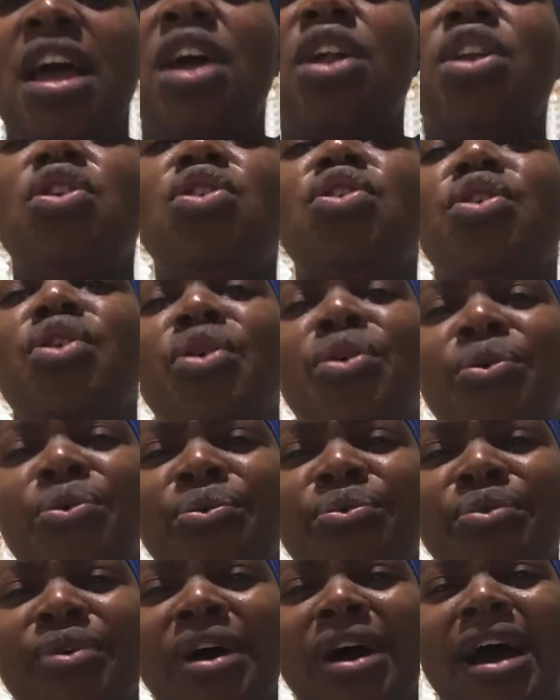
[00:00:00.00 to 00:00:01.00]
No,
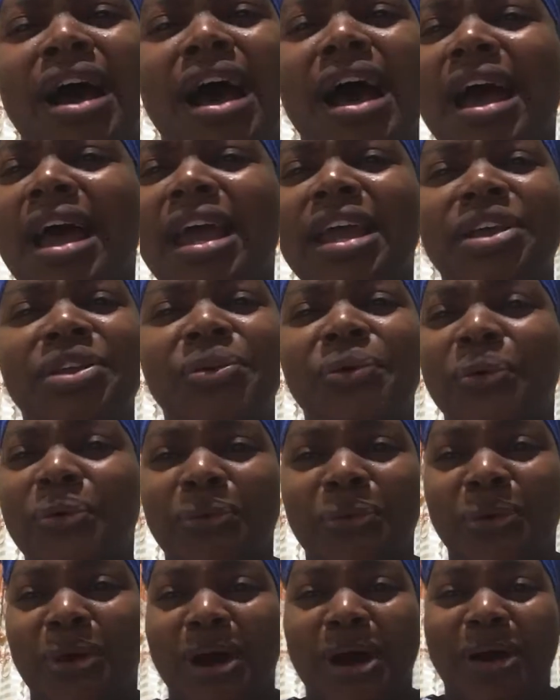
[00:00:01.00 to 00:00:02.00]
I don't
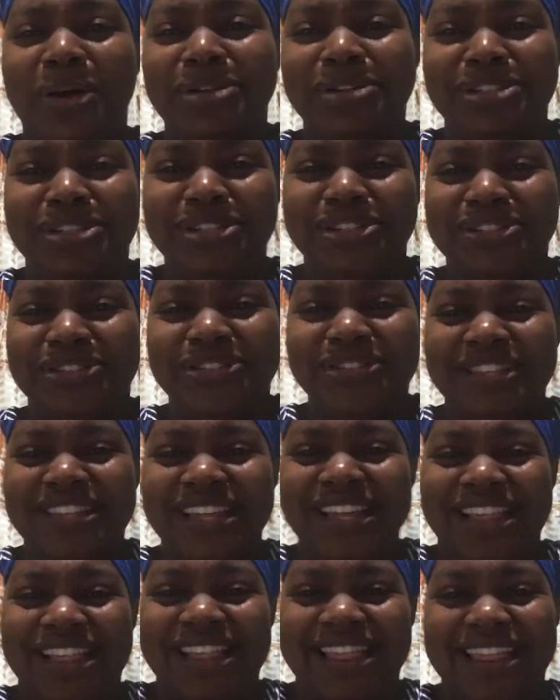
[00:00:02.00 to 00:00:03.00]
know how to do
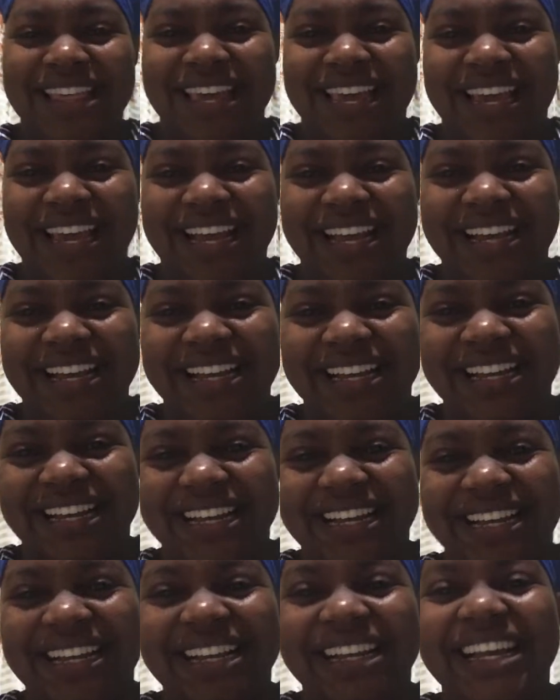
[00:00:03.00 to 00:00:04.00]
this thing.
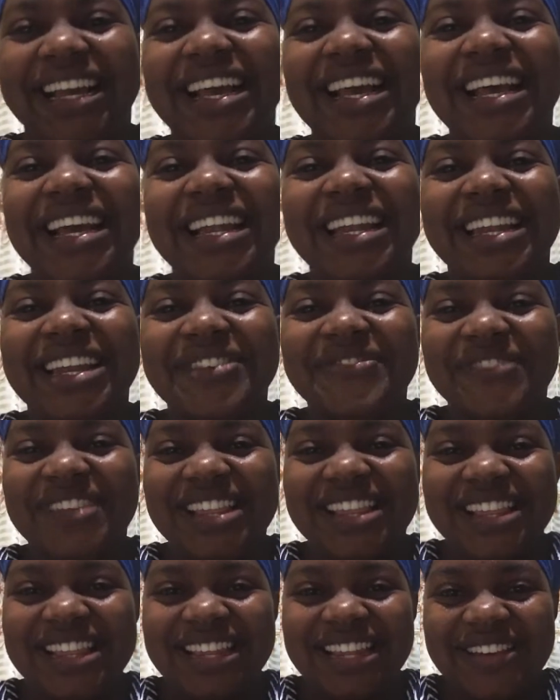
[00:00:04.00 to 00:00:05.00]
Let me
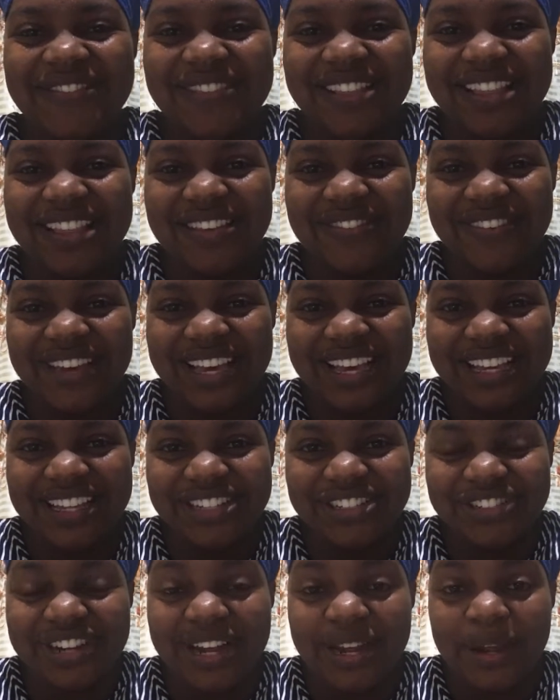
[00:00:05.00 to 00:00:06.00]
see if I can
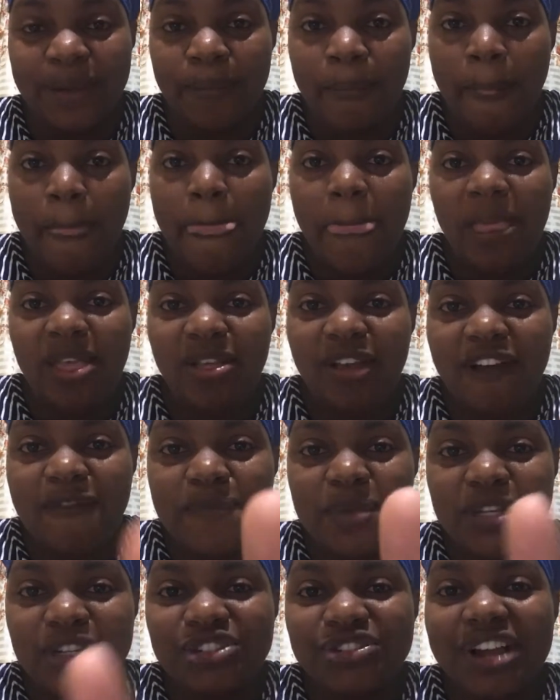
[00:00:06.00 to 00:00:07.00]
try. So I've
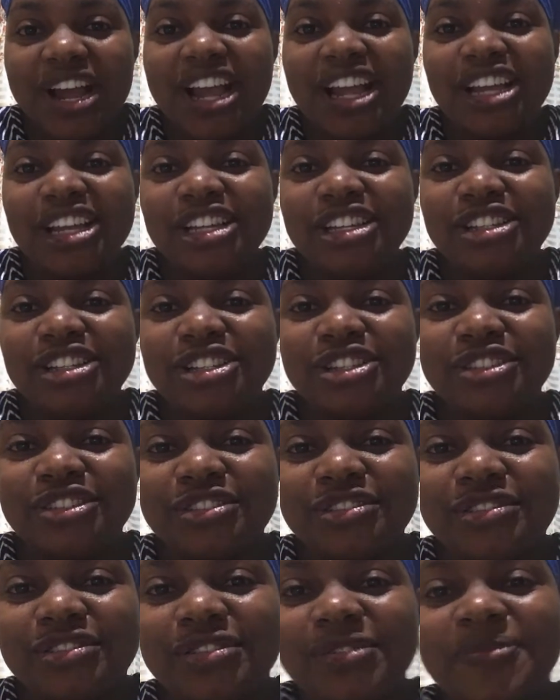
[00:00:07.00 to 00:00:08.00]
been trying
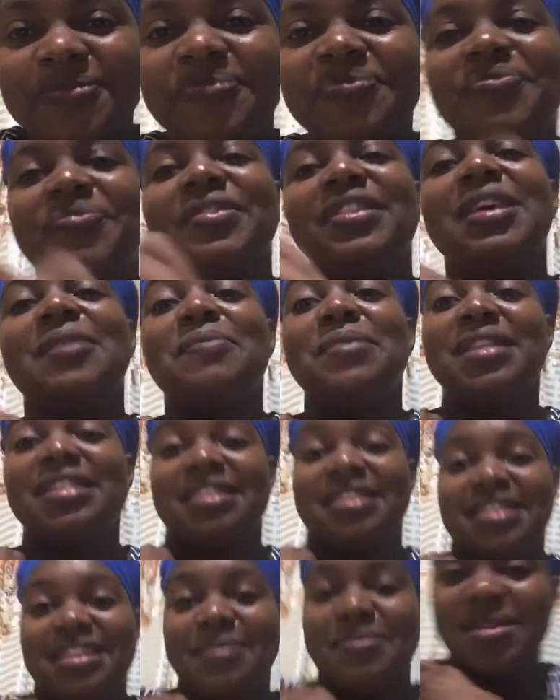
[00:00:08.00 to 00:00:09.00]
to, let me
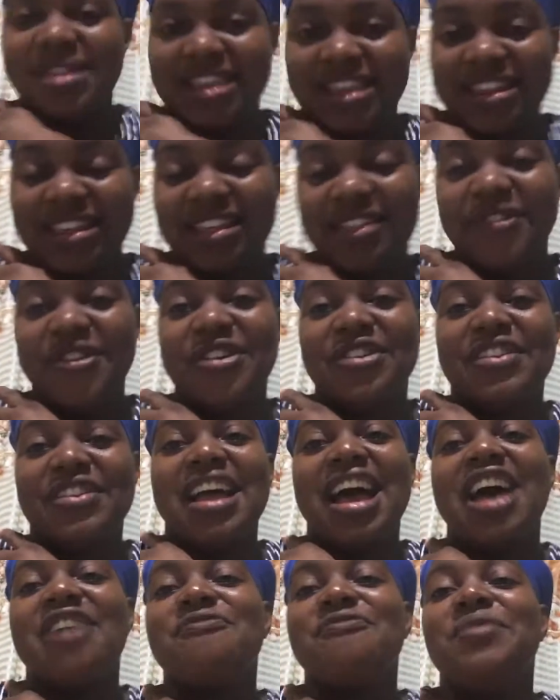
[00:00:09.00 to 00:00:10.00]
say this first.
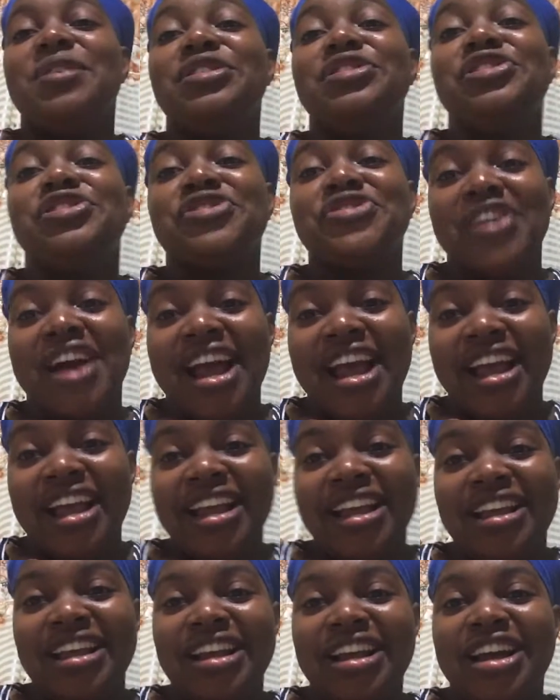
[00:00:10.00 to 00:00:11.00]
I've been
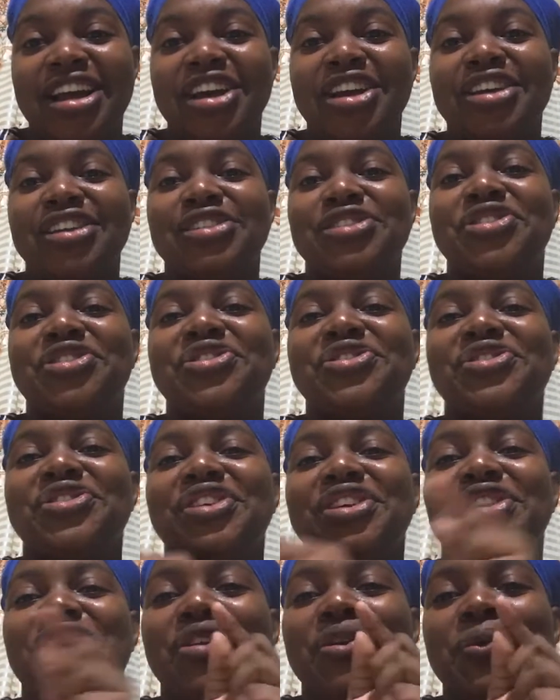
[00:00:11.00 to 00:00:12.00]
trying to
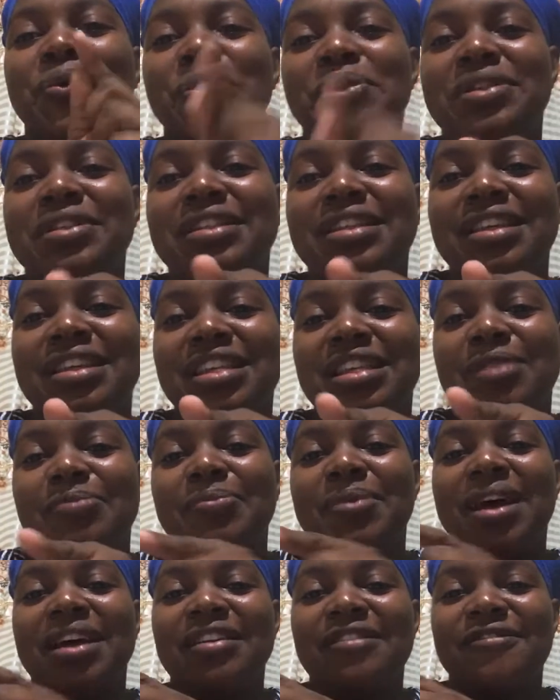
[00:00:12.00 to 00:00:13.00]
use this
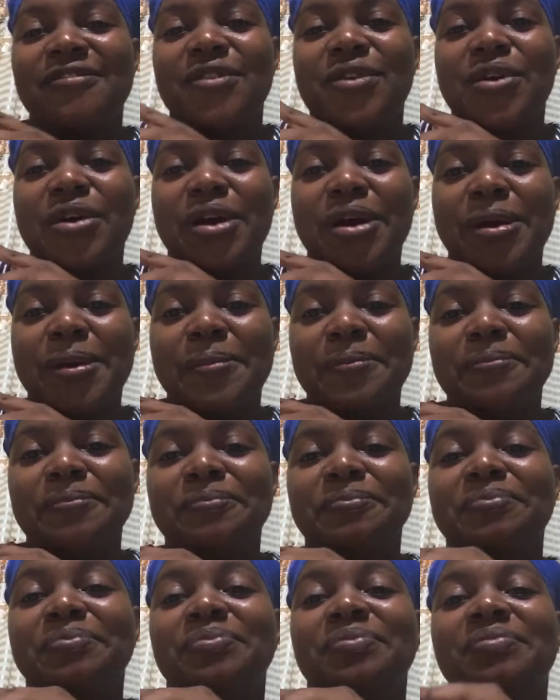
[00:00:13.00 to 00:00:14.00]
platform
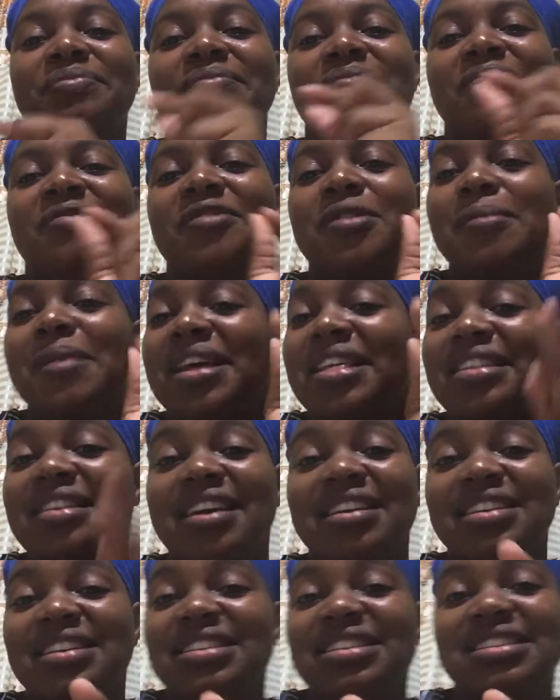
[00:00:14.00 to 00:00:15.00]
from I
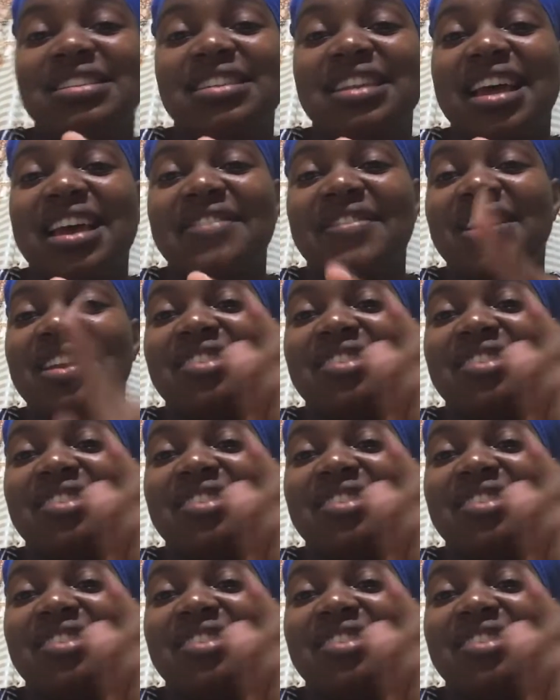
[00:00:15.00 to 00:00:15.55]
started this live, and